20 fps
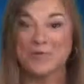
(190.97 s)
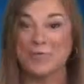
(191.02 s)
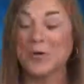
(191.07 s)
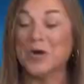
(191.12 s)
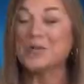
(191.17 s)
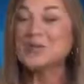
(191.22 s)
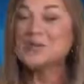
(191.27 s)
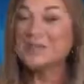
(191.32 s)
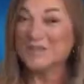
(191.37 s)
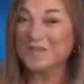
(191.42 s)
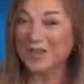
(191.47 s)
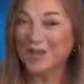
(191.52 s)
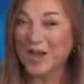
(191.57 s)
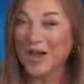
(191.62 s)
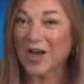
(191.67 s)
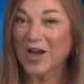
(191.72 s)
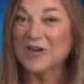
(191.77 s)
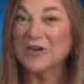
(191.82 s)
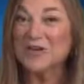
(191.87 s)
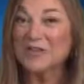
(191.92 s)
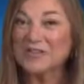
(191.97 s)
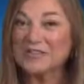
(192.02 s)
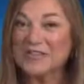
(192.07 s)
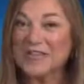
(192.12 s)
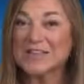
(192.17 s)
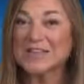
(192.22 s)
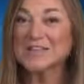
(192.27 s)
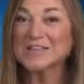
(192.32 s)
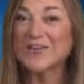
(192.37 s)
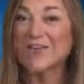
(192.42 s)
most of the Congress
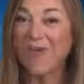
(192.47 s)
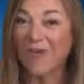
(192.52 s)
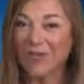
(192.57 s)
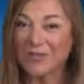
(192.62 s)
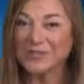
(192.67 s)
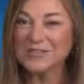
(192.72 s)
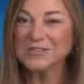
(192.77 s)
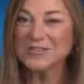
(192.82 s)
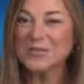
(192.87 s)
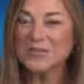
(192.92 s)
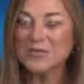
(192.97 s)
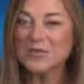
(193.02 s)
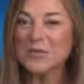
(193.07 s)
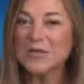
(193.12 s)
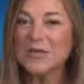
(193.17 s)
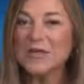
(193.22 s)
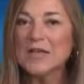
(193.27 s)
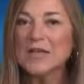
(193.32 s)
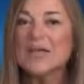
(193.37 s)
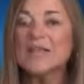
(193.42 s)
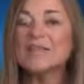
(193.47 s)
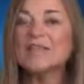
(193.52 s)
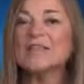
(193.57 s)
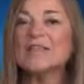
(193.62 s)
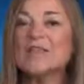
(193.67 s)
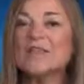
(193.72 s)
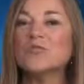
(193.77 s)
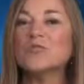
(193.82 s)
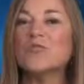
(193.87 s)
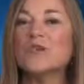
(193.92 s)
has also,
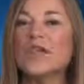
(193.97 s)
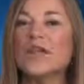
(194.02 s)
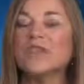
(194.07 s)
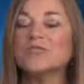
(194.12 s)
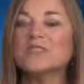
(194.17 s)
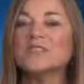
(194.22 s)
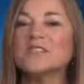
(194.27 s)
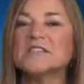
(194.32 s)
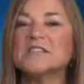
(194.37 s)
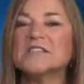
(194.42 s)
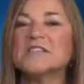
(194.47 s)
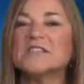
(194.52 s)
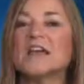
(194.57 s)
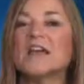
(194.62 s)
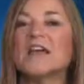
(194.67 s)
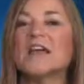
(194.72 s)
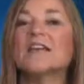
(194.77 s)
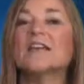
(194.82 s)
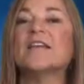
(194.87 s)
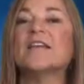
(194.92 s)
then we have to decide. But most of